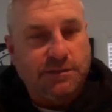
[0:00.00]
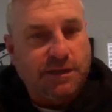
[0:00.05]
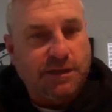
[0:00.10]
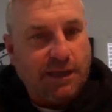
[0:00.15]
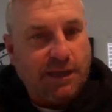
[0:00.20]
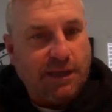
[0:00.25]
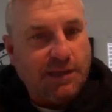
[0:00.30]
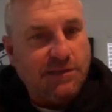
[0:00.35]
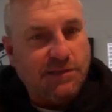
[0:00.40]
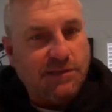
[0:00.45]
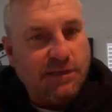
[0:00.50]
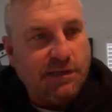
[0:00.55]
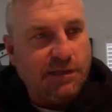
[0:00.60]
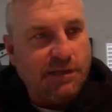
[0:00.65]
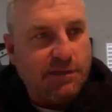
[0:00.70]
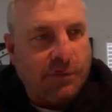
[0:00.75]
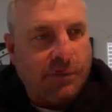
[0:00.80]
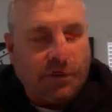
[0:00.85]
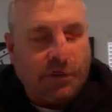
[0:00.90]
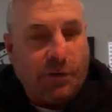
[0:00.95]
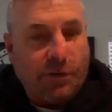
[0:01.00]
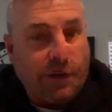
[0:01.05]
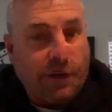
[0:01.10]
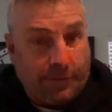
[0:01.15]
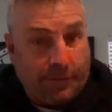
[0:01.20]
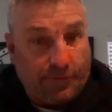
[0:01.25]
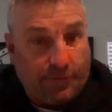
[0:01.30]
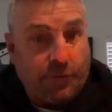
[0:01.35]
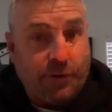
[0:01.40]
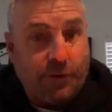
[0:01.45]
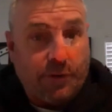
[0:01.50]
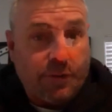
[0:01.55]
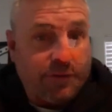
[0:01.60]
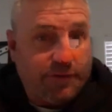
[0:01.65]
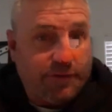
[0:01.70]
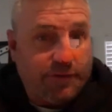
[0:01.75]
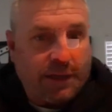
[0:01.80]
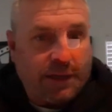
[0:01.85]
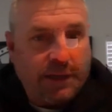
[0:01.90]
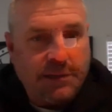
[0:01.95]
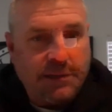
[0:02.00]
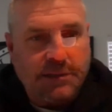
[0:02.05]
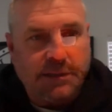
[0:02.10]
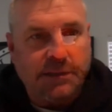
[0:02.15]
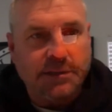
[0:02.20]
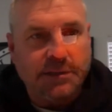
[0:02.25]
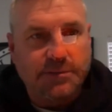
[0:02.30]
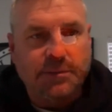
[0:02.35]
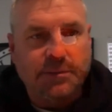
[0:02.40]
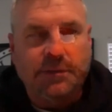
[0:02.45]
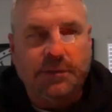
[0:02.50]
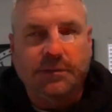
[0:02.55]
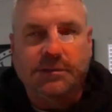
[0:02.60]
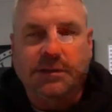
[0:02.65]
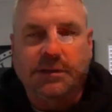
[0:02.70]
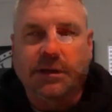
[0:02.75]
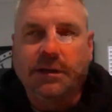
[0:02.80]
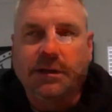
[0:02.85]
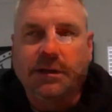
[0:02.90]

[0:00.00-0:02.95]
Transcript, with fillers: to Adelaide City, and not long after I moved to Adelaide City as well. So,